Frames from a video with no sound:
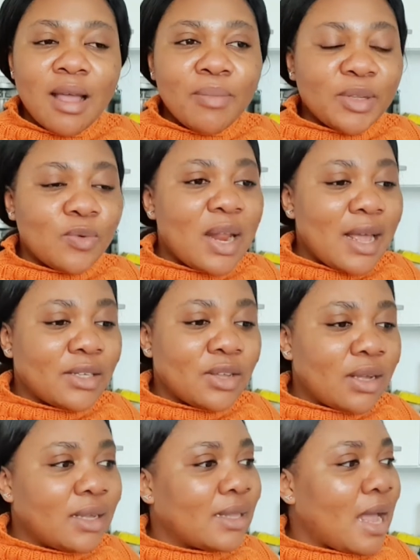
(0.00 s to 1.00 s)
But when I
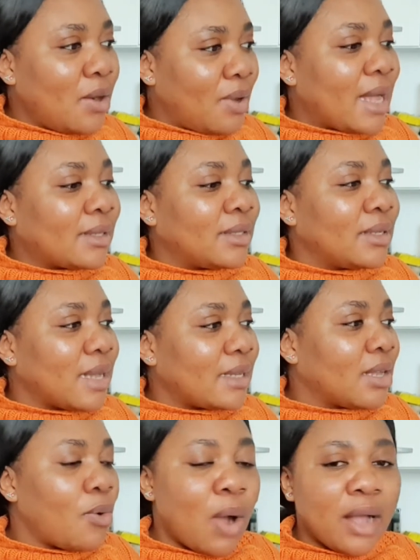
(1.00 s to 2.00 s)
saw it, I look at it, I
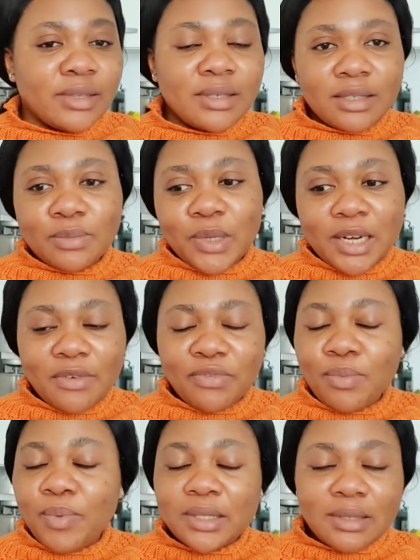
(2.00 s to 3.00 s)
say, wow, this is
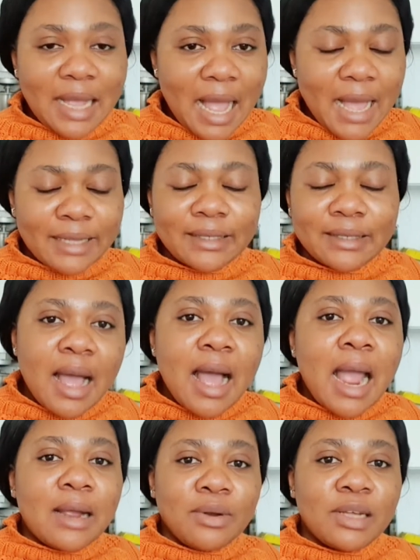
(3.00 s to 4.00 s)
beautiful. But guys,
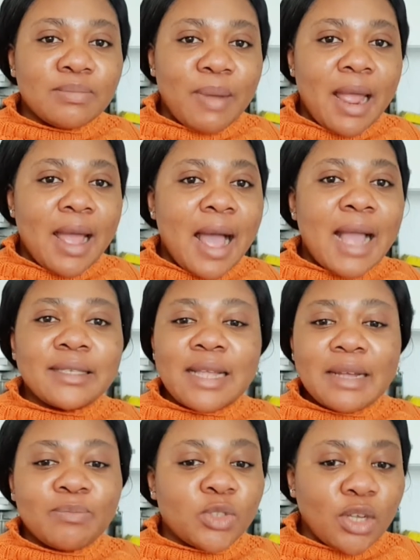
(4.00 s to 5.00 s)
I closed my eyes
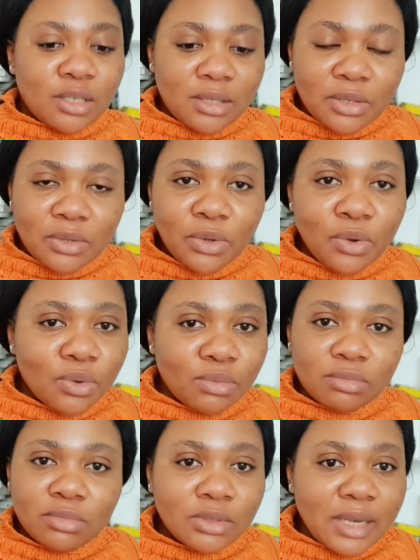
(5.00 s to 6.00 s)
and just, you know,
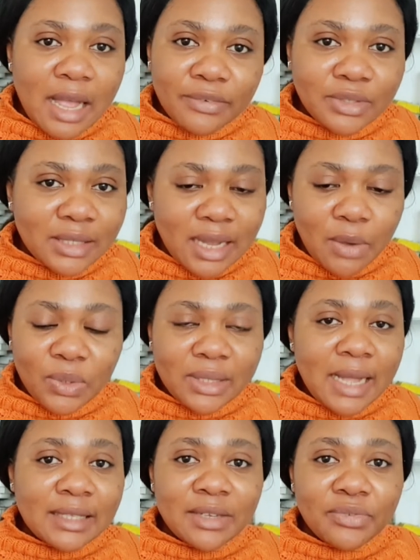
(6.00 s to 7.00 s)
left there
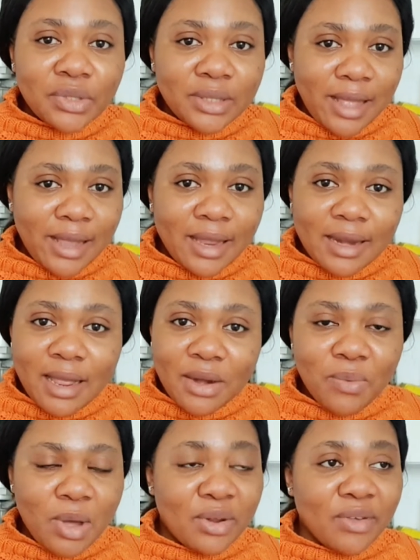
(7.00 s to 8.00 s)
without even taking any
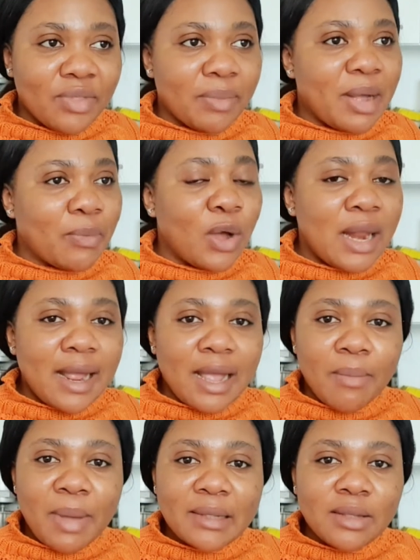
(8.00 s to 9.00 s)
one of them. And when I
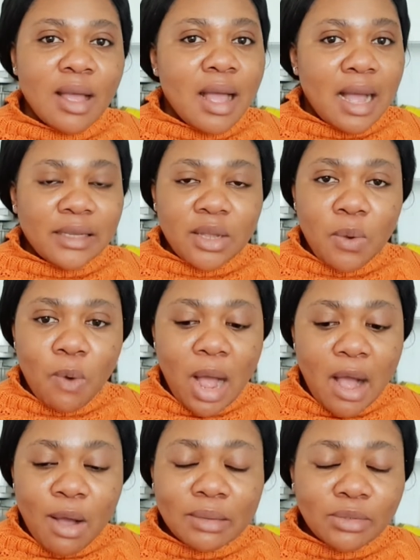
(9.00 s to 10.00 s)
came out, I said,
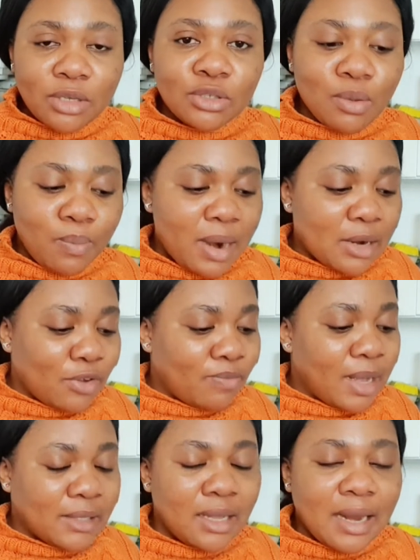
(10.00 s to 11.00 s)
wow, I'm so proud of
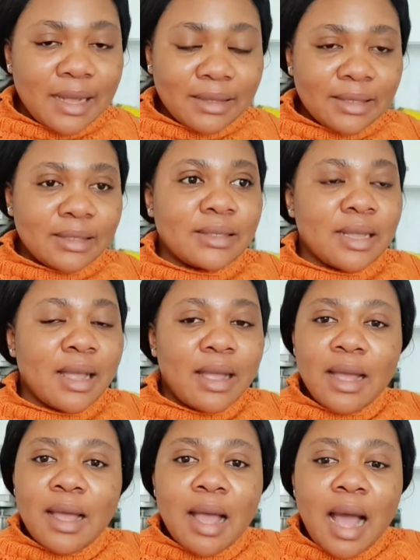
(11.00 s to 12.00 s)
myself. Like this
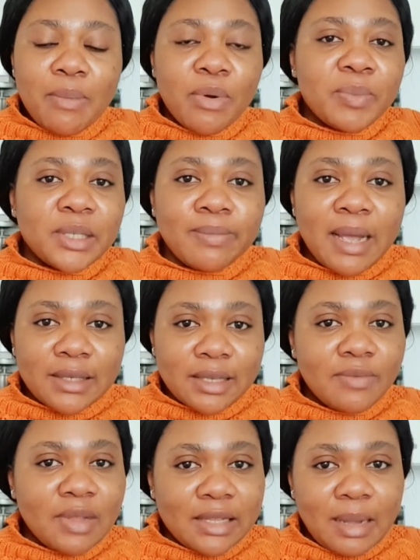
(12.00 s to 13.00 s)
year, I promised
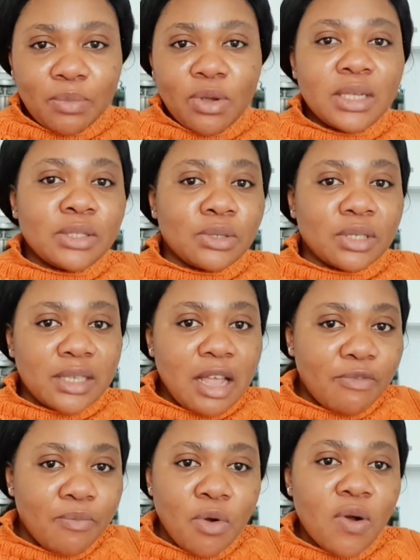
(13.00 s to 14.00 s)
myself that I'm going to
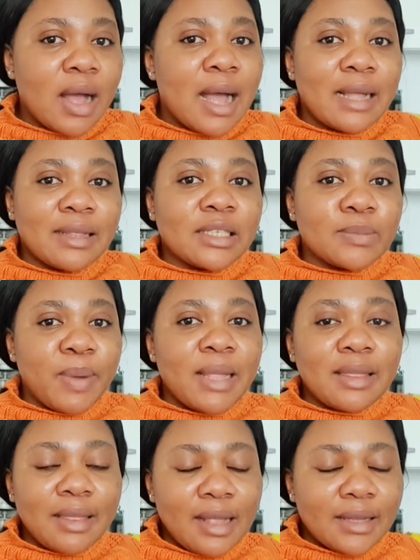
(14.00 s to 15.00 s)
save more and
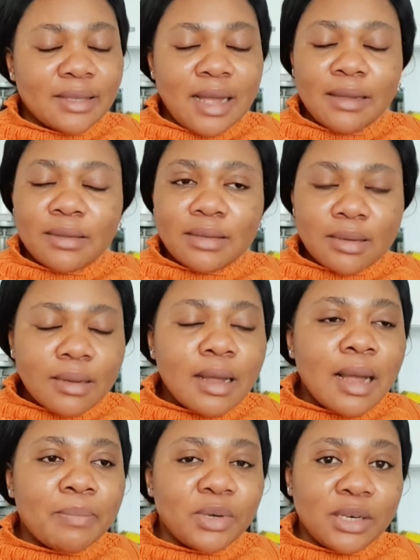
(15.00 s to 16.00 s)
spend less, and
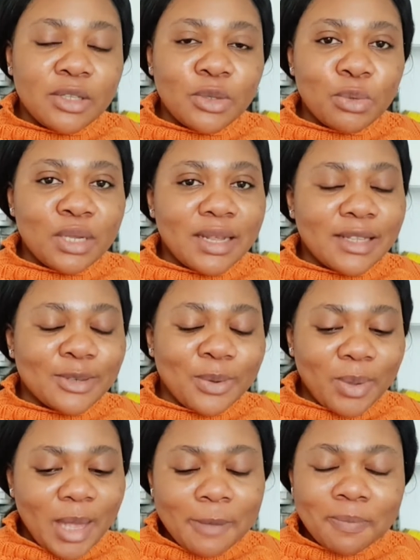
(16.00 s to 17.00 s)
I'm really doing it.
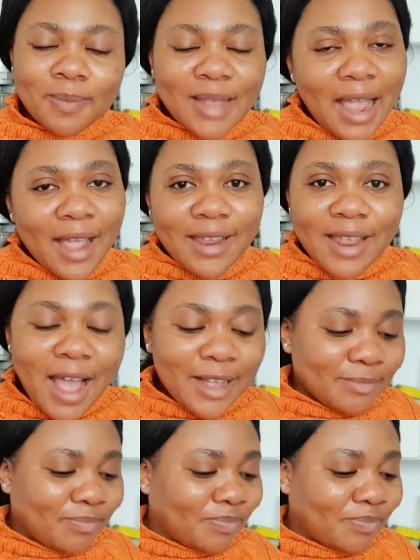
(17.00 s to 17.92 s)
Okay, yeah.